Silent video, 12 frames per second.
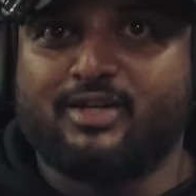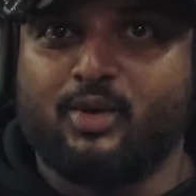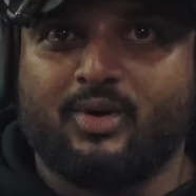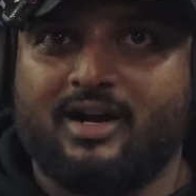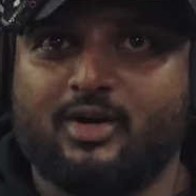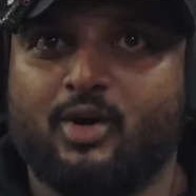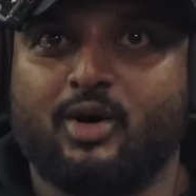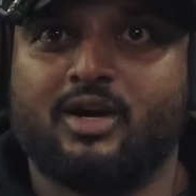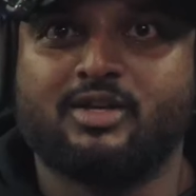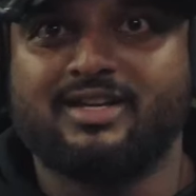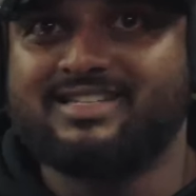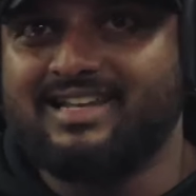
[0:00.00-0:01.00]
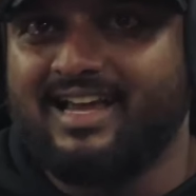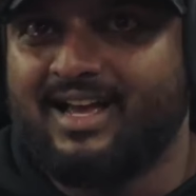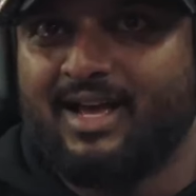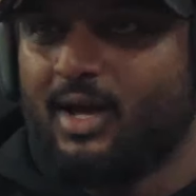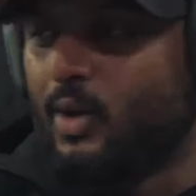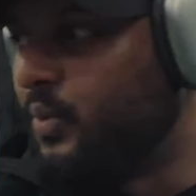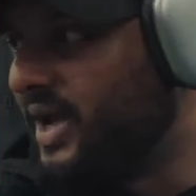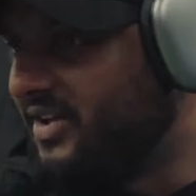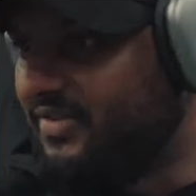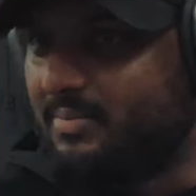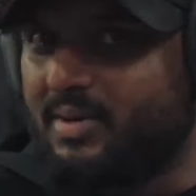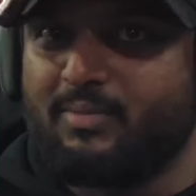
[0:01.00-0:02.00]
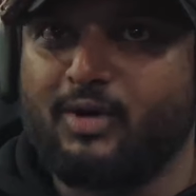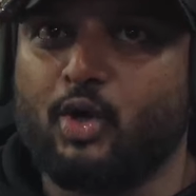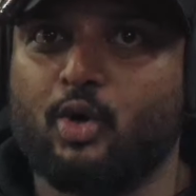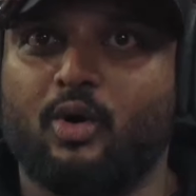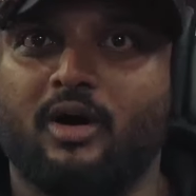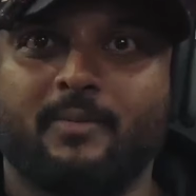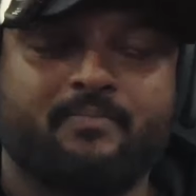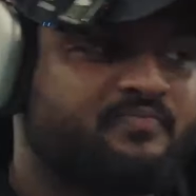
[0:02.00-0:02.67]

so you can't go. So he's just like waving people to go on.